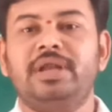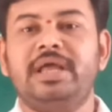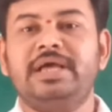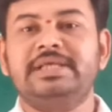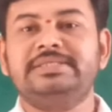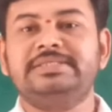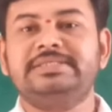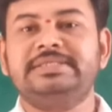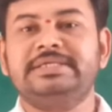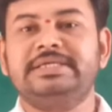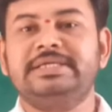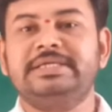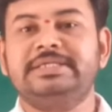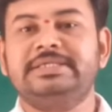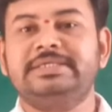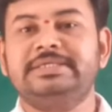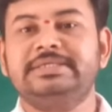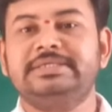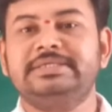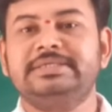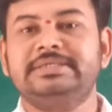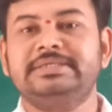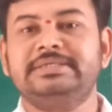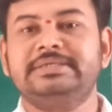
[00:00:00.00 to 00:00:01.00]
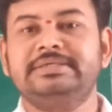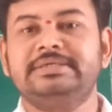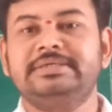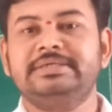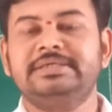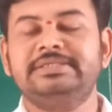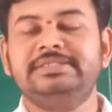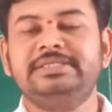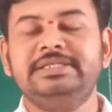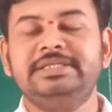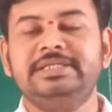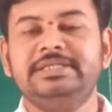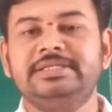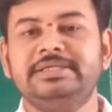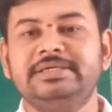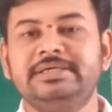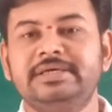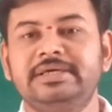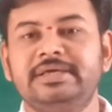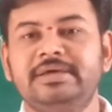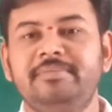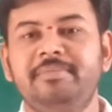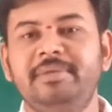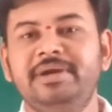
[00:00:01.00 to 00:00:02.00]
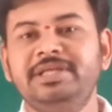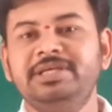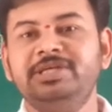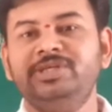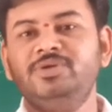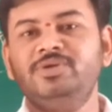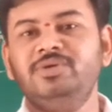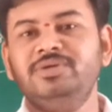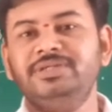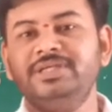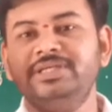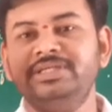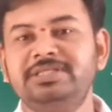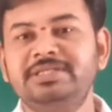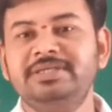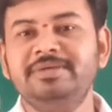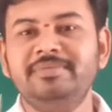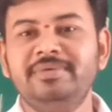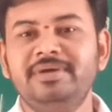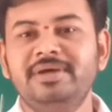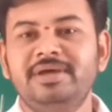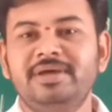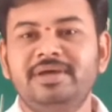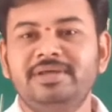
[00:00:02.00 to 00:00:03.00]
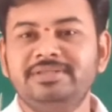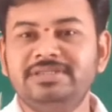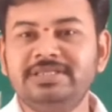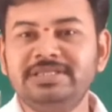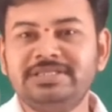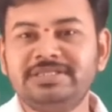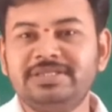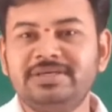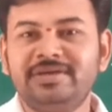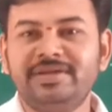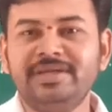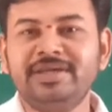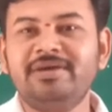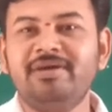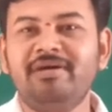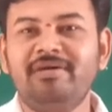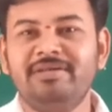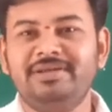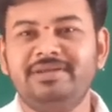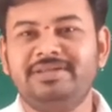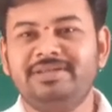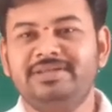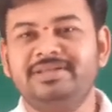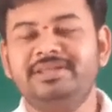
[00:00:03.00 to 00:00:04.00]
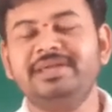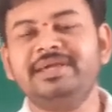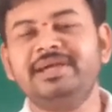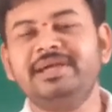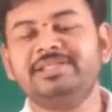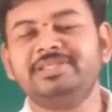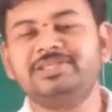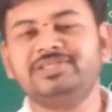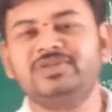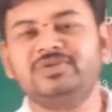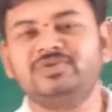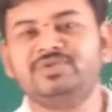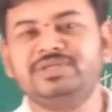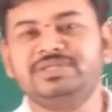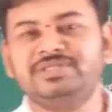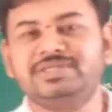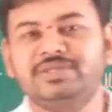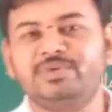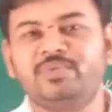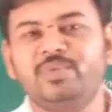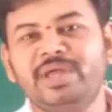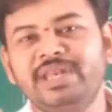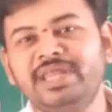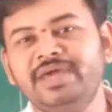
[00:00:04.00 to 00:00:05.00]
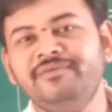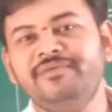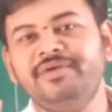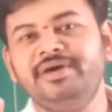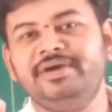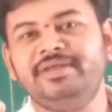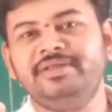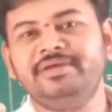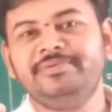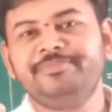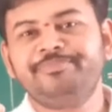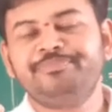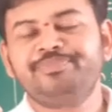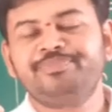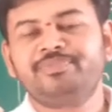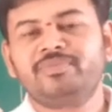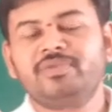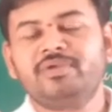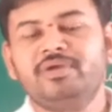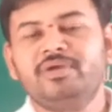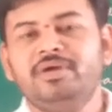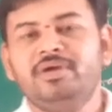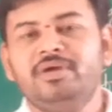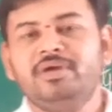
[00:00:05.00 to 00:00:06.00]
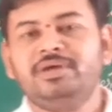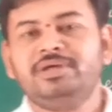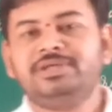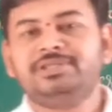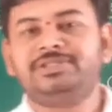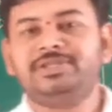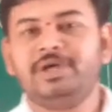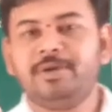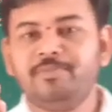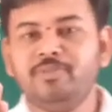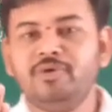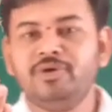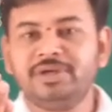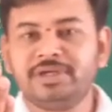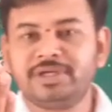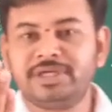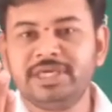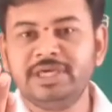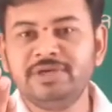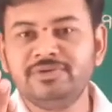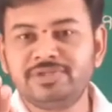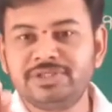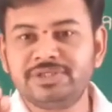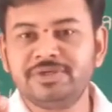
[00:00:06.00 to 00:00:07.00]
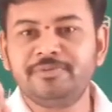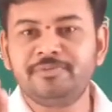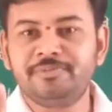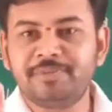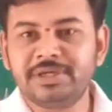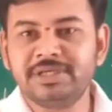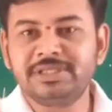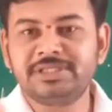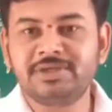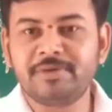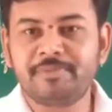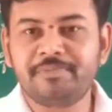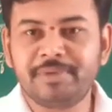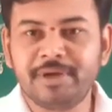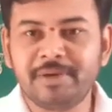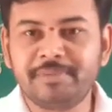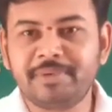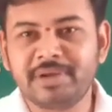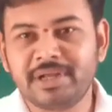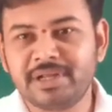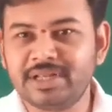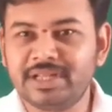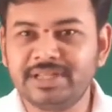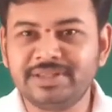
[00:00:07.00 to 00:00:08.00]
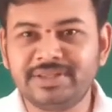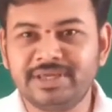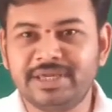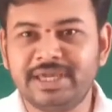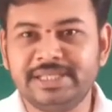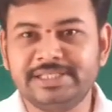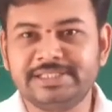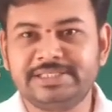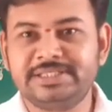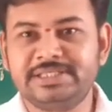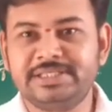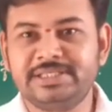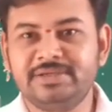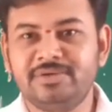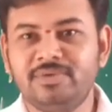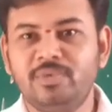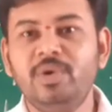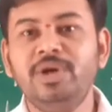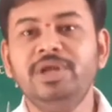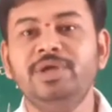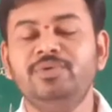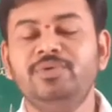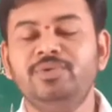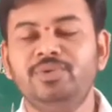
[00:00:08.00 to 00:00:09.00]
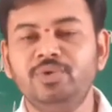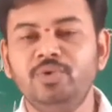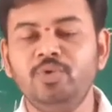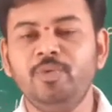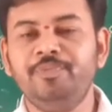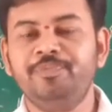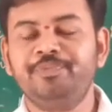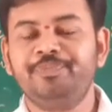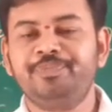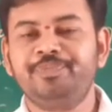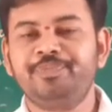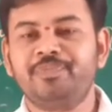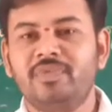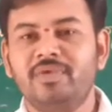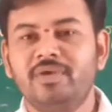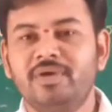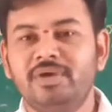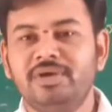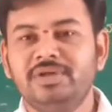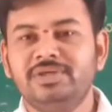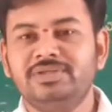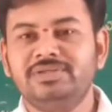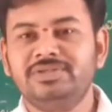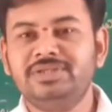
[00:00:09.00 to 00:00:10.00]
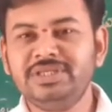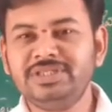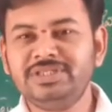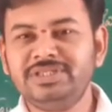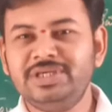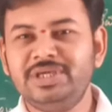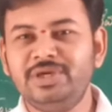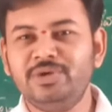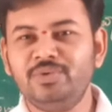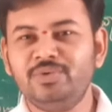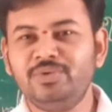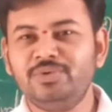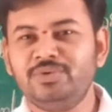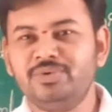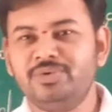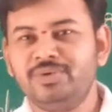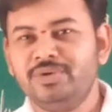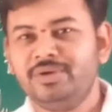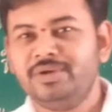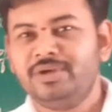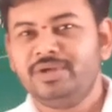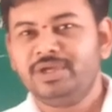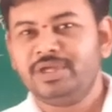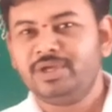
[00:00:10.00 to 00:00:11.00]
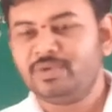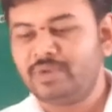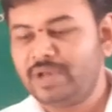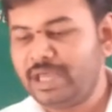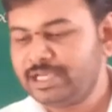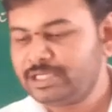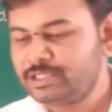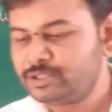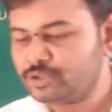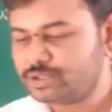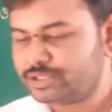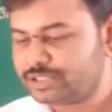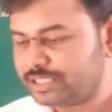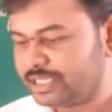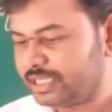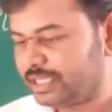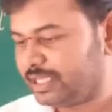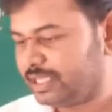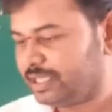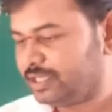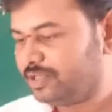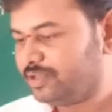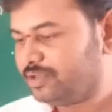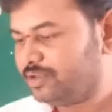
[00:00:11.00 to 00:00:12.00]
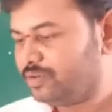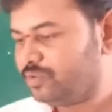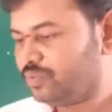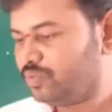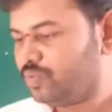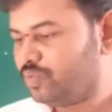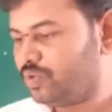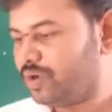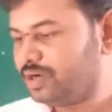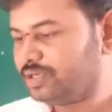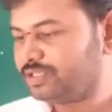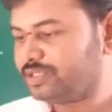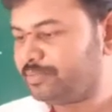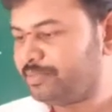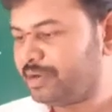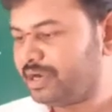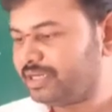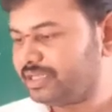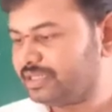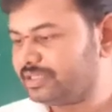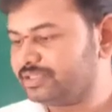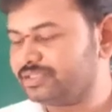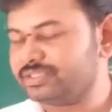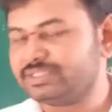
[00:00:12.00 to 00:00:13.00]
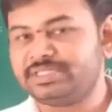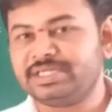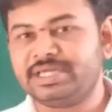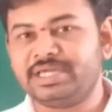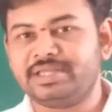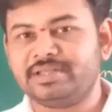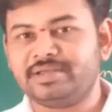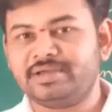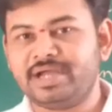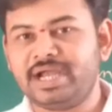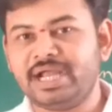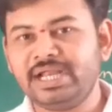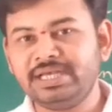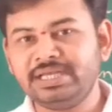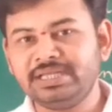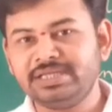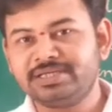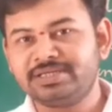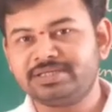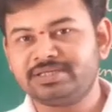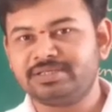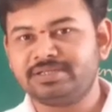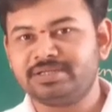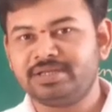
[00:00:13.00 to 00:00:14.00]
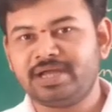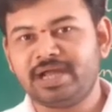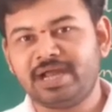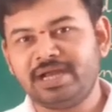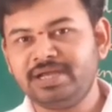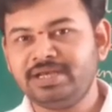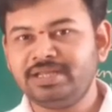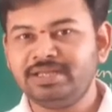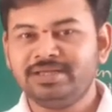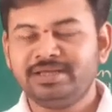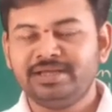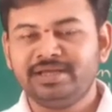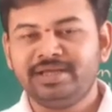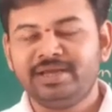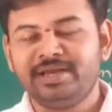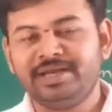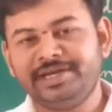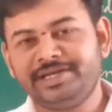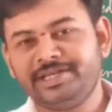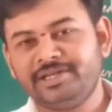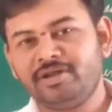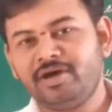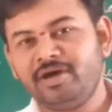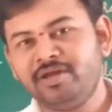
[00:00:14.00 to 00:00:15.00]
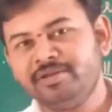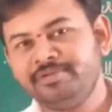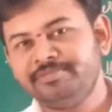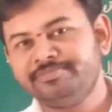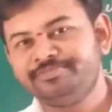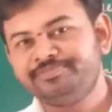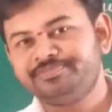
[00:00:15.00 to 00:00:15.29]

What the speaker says: glancing it. Isn't it? But you should just recall it. Recall the situation. Whenever someone gives you a piece of paper or anything else, what do? Just you like to see what the matter is there, and later on